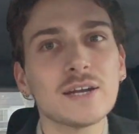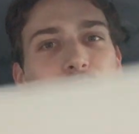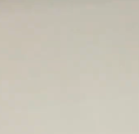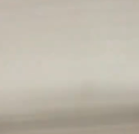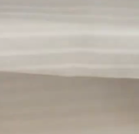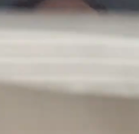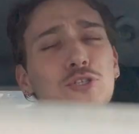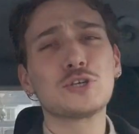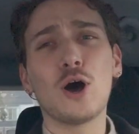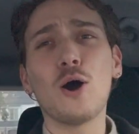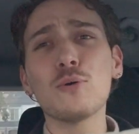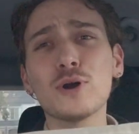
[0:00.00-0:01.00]
look
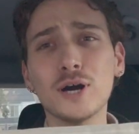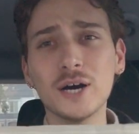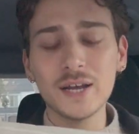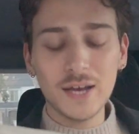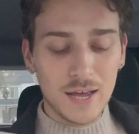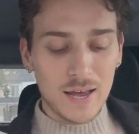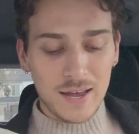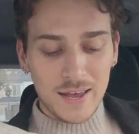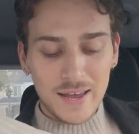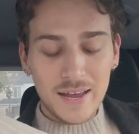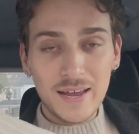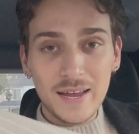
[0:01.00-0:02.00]
so good
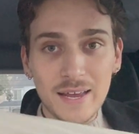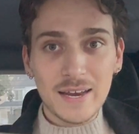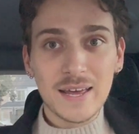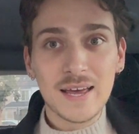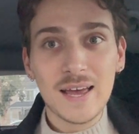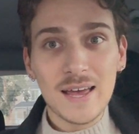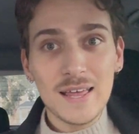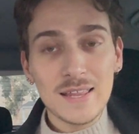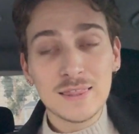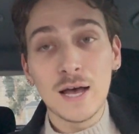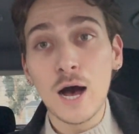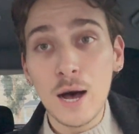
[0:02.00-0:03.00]
in
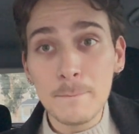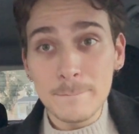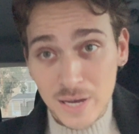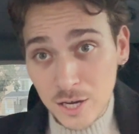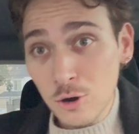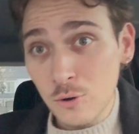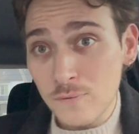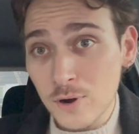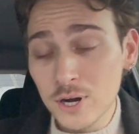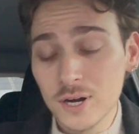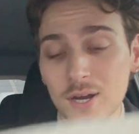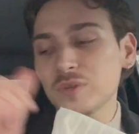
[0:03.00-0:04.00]
the makeover.
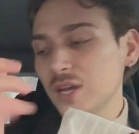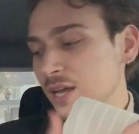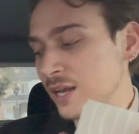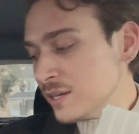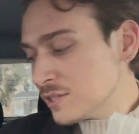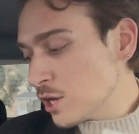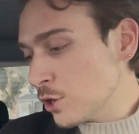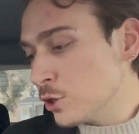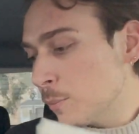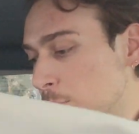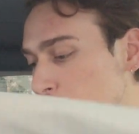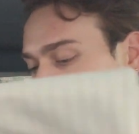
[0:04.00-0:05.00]
It is the
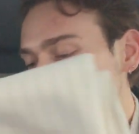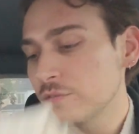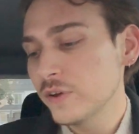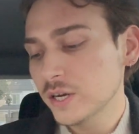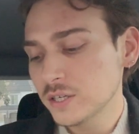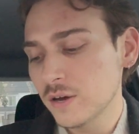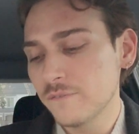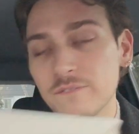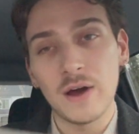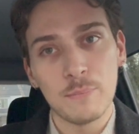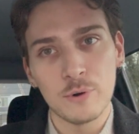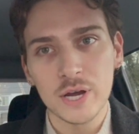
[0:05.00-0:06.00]
perfect
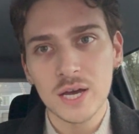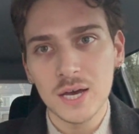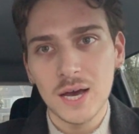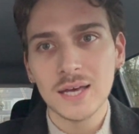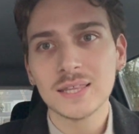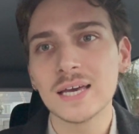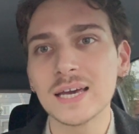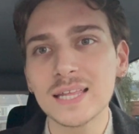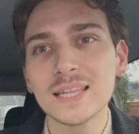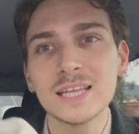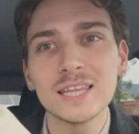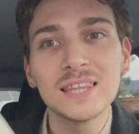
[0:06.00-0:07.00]
fabric. I think
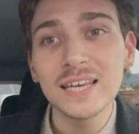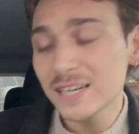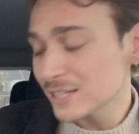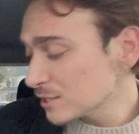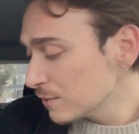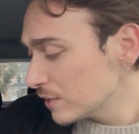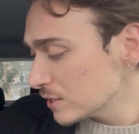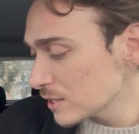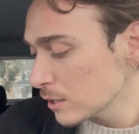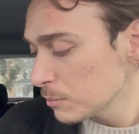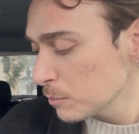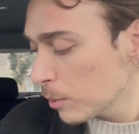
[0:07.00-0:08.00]
the thickness of it is going to
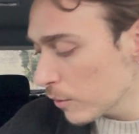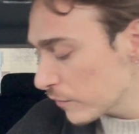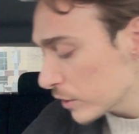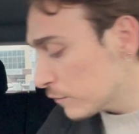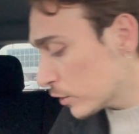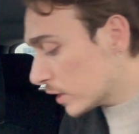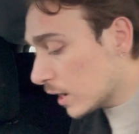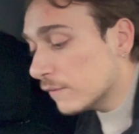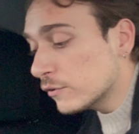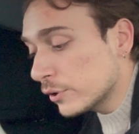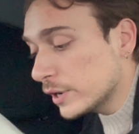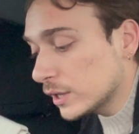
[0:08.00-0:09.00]
be perfect for covering